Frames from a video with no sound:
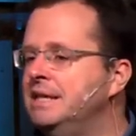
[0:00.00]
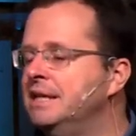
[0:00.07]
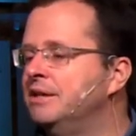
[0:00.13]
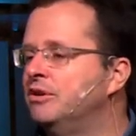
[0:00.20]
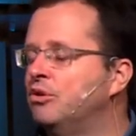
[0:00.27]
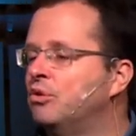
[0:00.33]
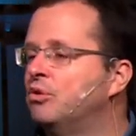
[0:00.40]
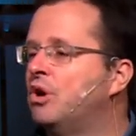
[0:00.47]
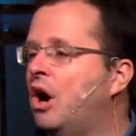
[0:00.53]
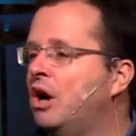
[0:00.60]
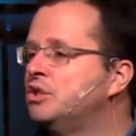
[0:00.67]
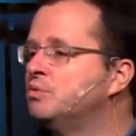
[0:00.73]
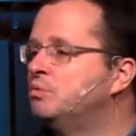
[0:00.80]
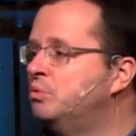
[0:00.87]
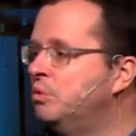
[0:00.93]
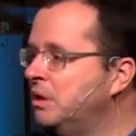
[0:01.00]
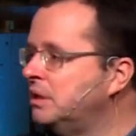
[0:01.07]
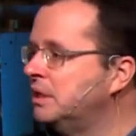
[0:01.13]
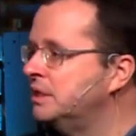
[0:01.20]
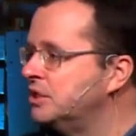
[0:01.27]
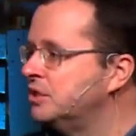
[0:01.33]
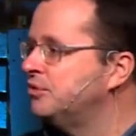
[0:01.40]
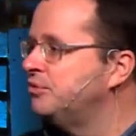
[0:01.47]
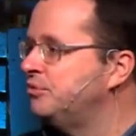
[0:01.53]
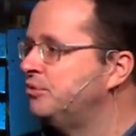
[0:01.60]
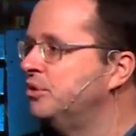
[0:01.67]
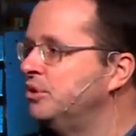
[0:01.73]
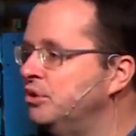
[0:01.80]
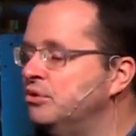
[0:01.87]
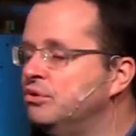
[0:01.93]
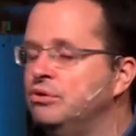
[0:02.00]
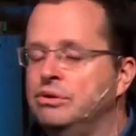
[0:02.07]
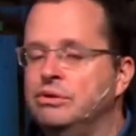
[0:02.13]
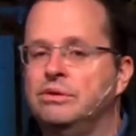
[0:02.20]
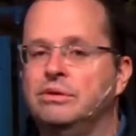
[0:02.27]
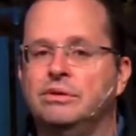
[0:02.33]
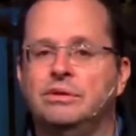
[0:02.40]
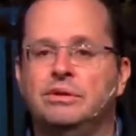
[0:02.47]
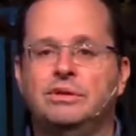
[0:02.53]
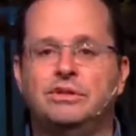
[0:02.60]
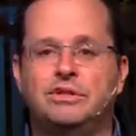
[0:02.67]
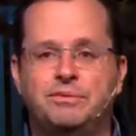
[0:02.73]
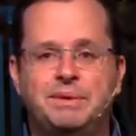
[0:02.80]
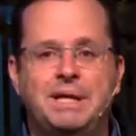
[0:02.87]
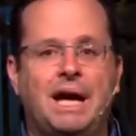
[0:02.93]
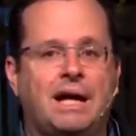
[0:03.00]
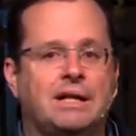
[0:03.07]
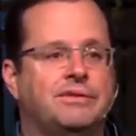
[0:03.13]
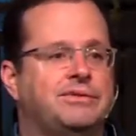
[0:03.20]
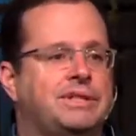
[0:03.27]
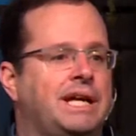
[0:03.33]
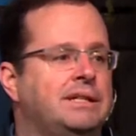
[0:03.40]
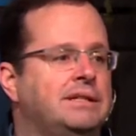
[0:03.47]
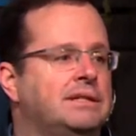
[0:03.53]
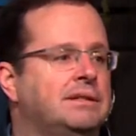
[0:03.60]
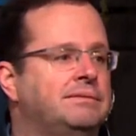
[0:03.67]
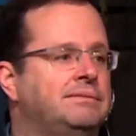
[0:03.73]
or God's will is for you to be out of debt.